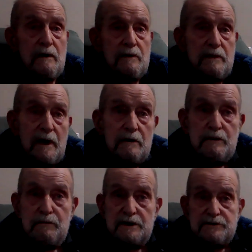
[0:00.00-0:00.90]
No, we
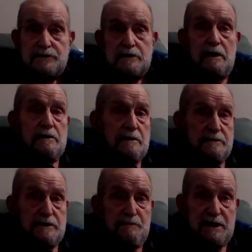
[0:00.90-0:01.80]
went to Scotland to
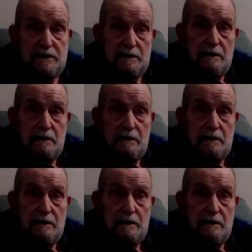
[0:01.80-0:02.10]
pick it up.